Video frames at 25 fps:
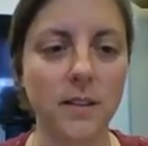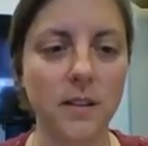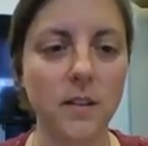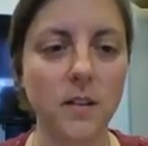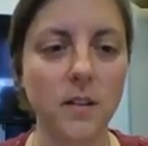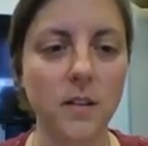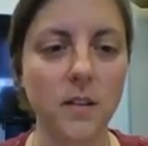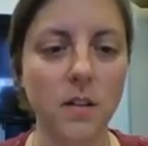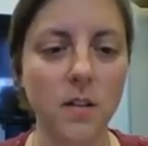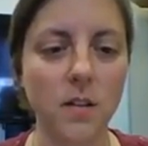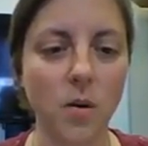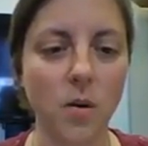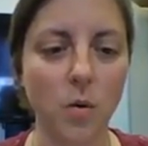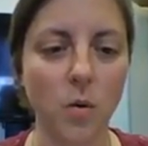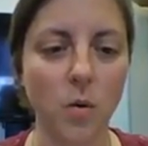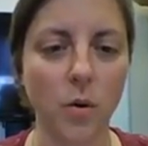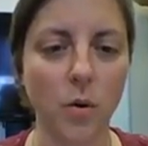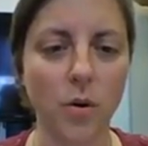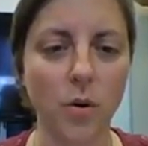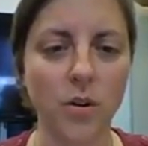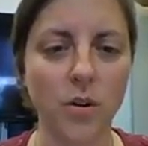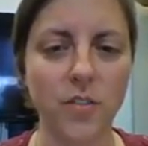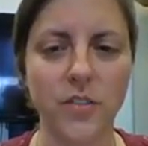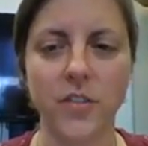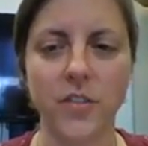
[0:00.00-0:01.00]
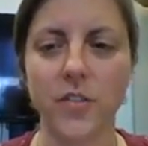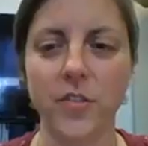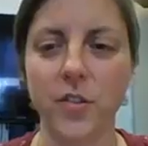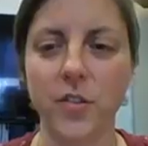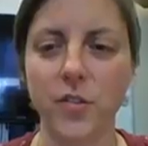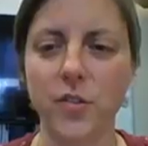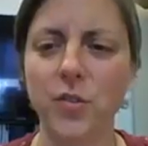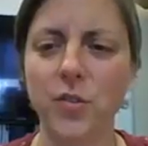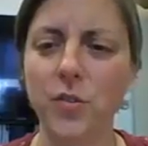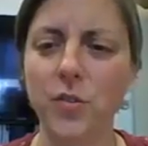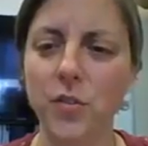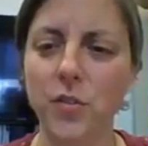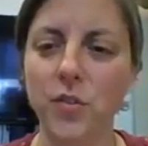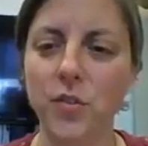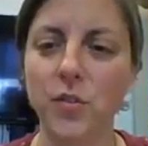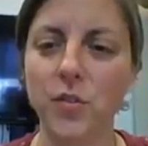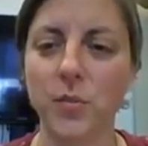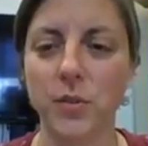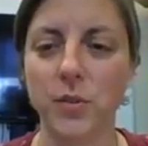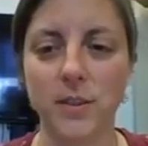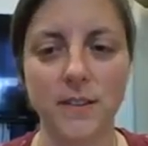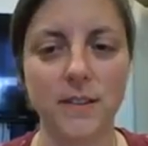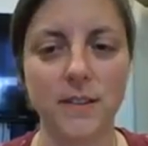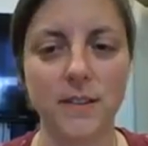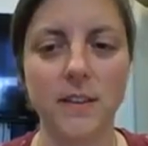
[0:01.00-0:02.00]
in the order that the students
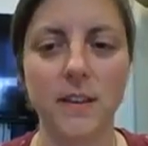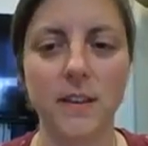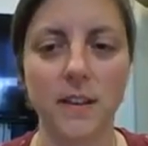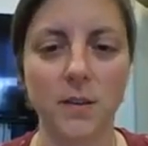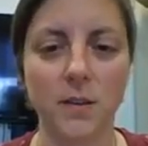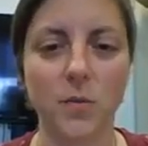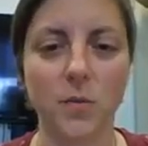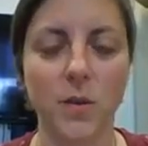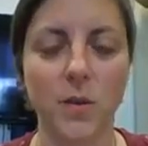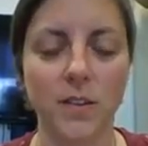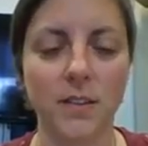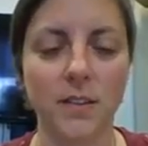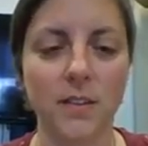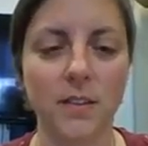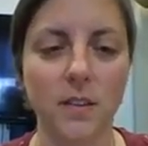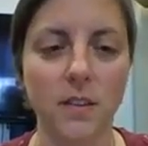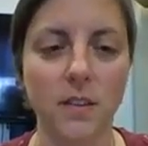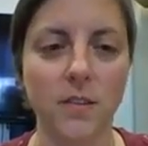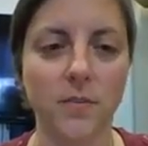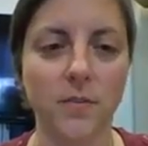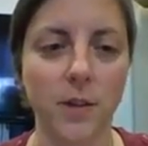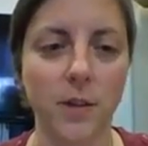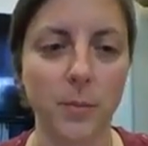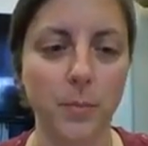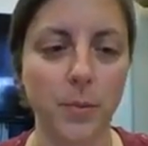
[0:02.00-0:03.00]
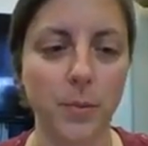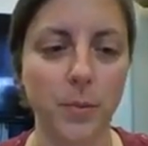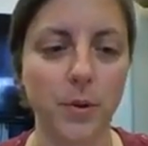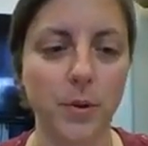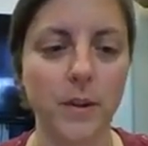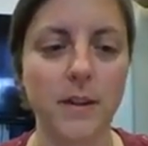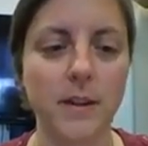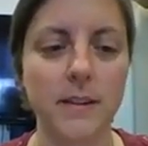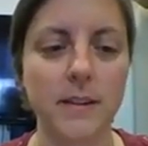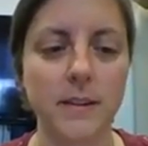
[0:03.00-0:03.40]
would see it once the flipbook